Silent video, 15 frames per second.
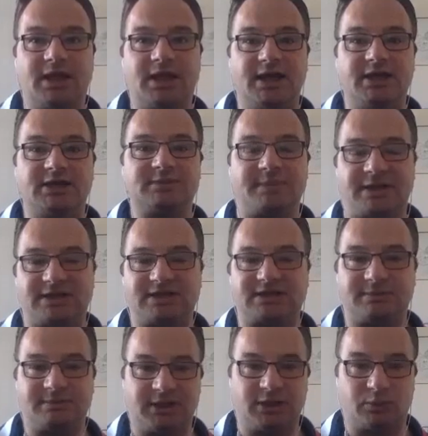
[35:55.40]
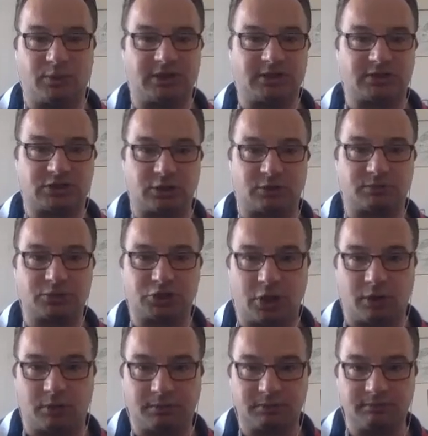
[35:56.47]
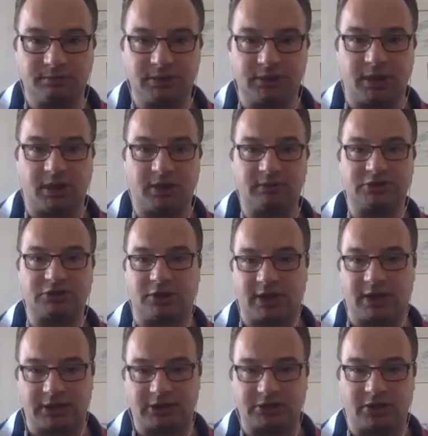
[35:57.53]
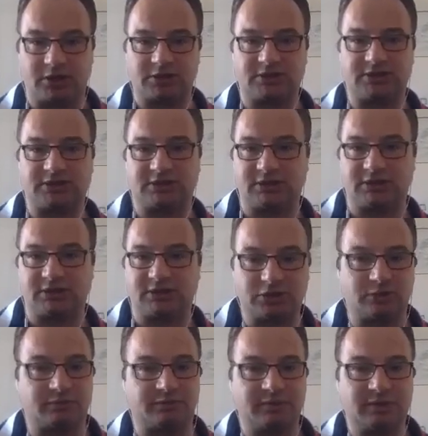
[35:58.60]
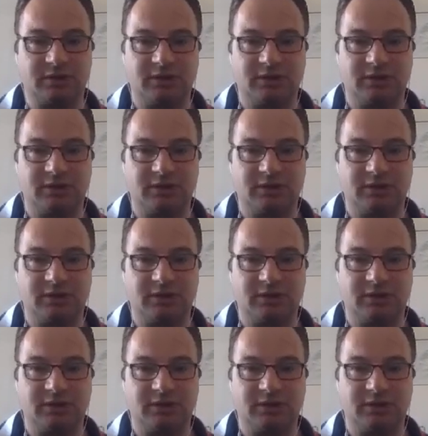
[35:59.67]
is meant to be a one-stop shop. It's your HR system, it's your